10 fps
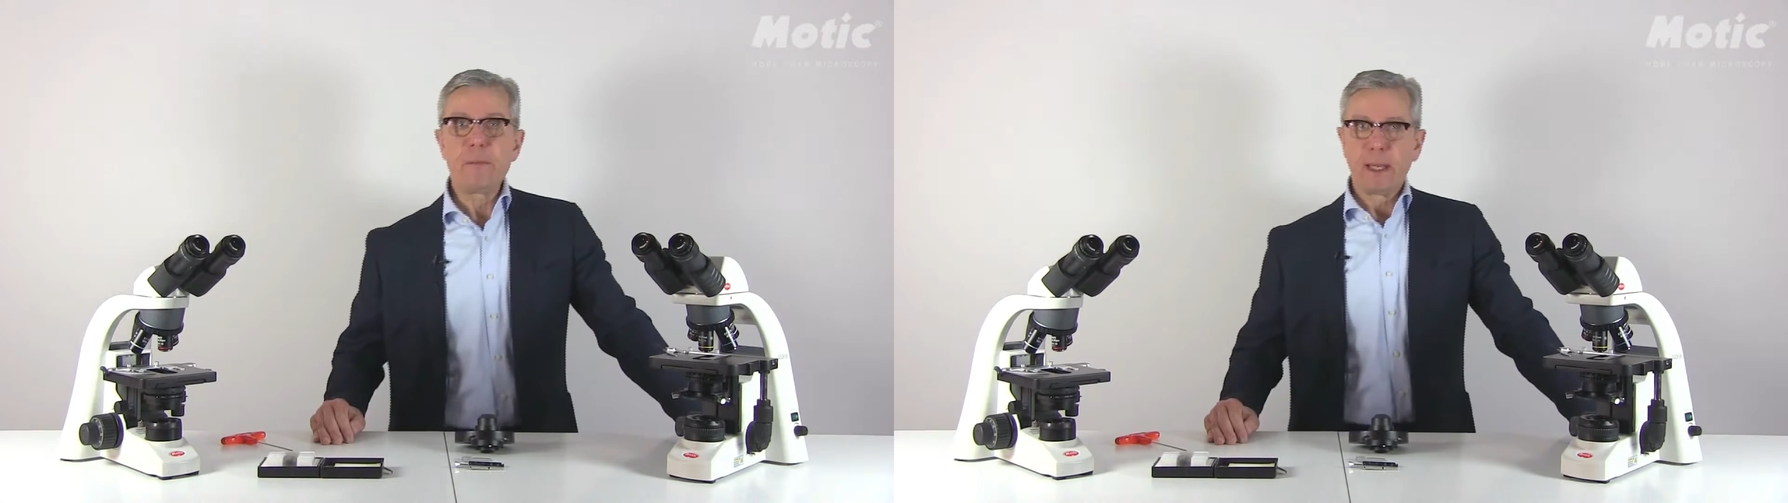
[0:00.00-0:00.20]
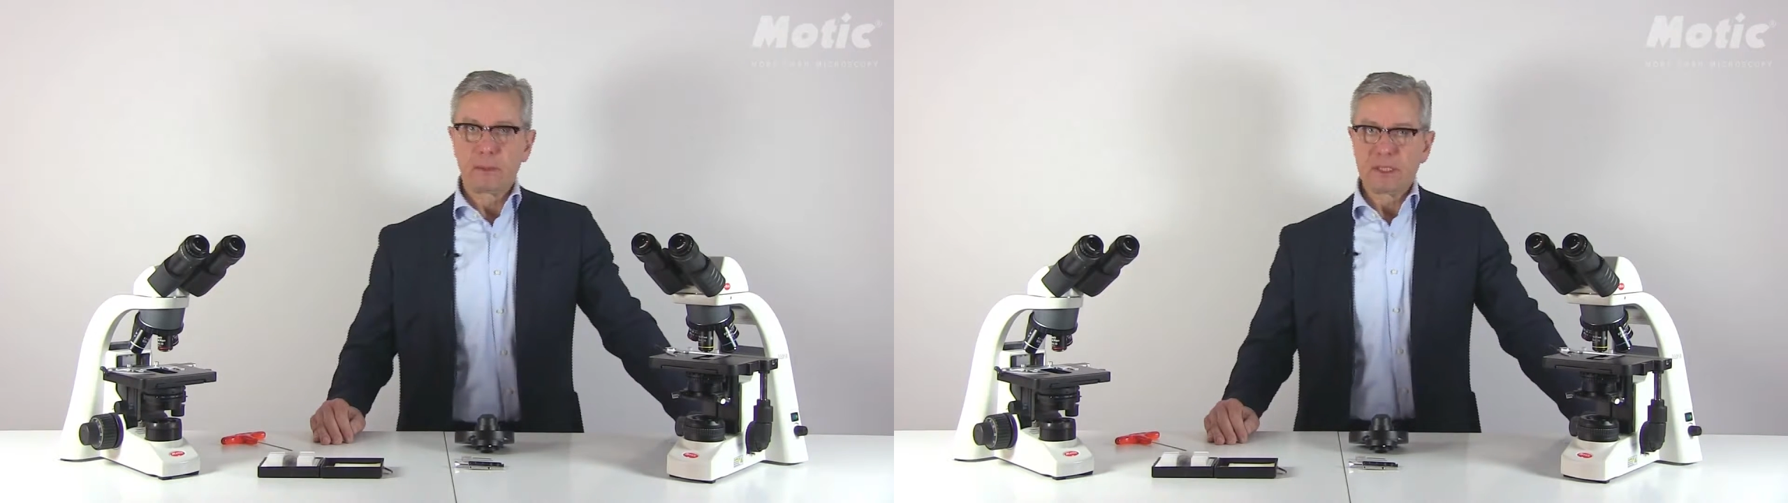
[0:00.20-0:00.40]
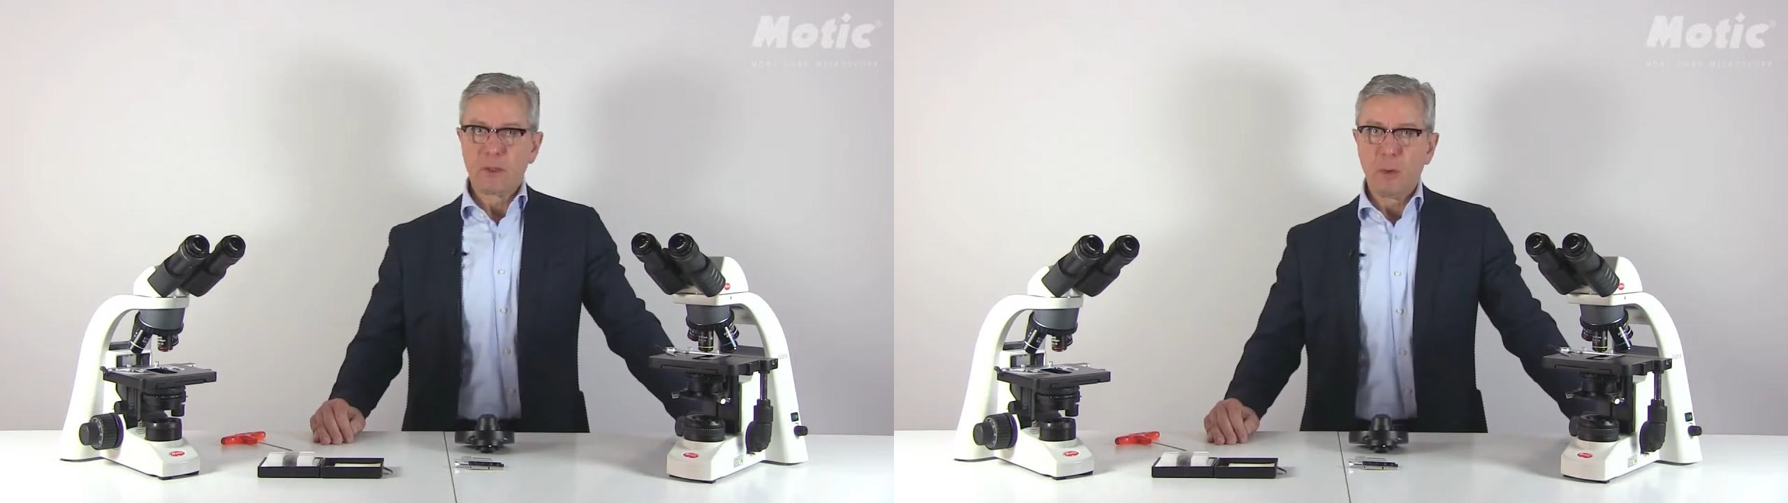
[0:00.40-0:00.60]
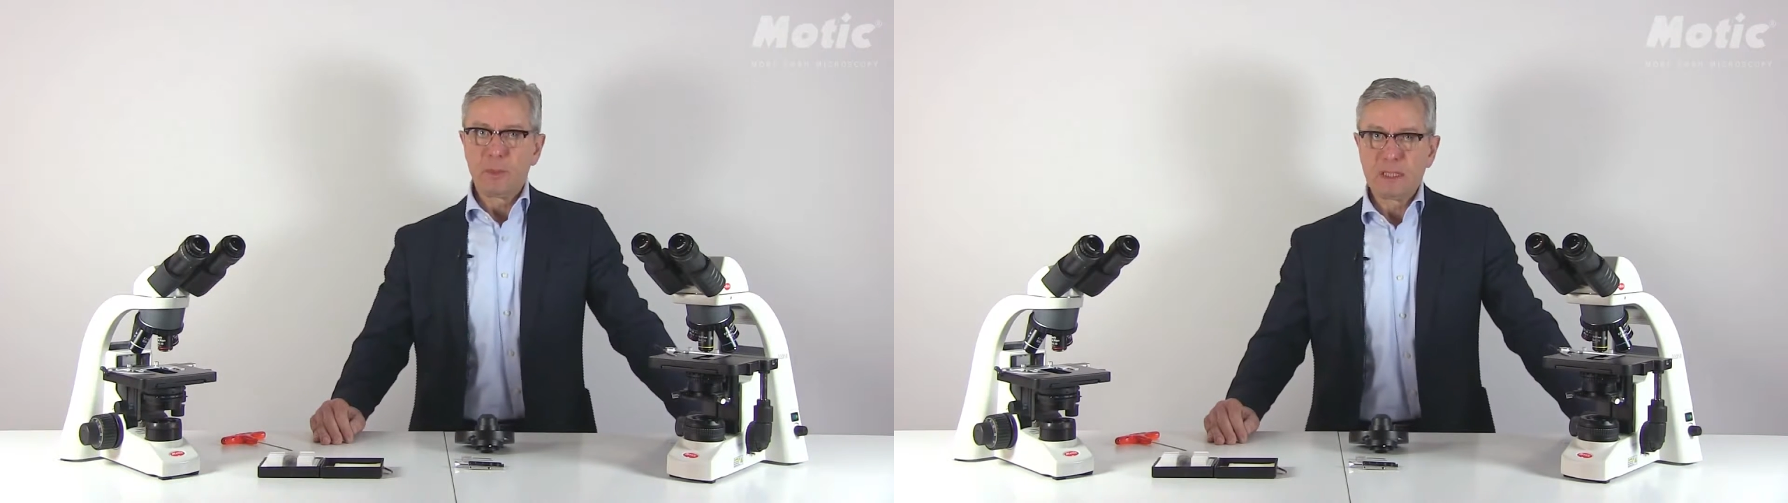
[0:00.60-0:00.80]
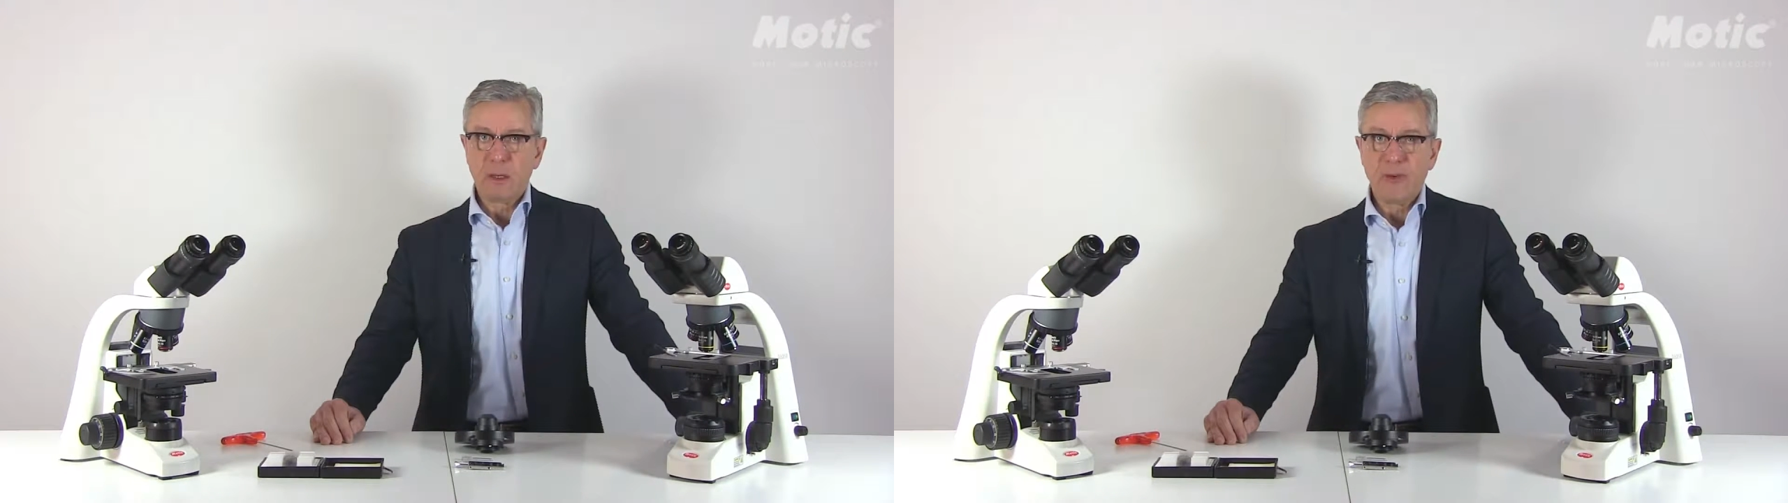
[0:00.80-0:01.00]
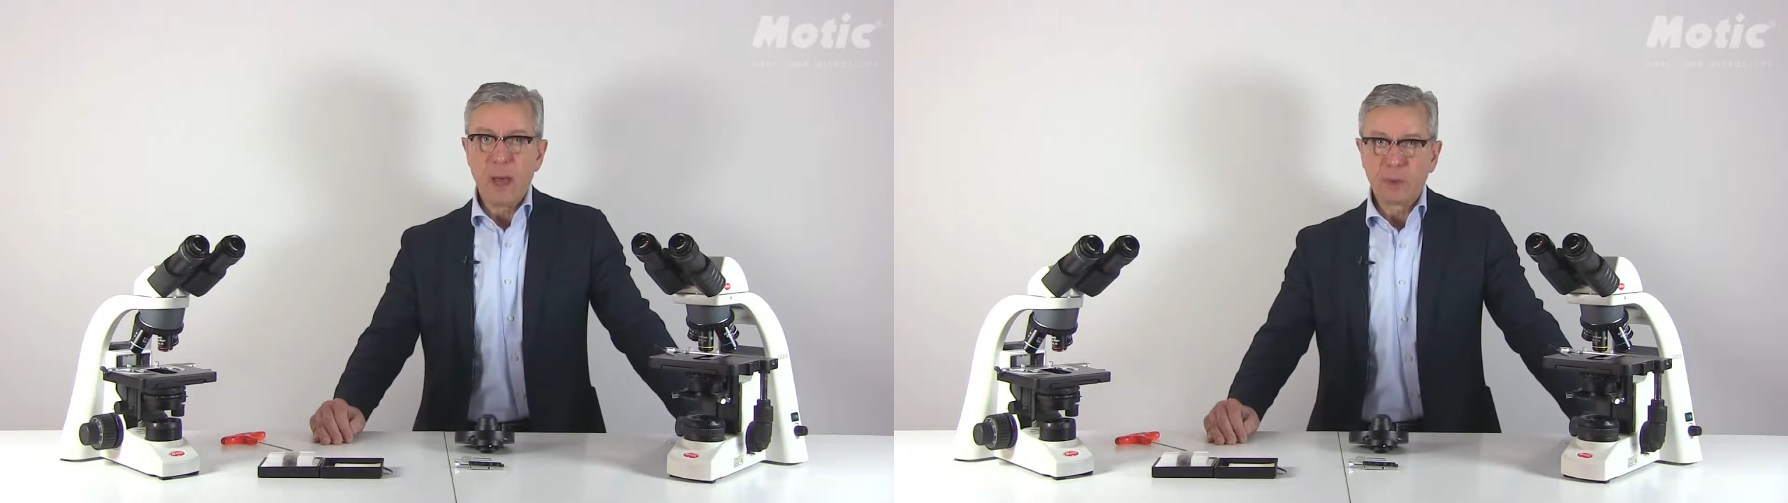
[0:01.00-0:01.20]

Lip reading: microscopes of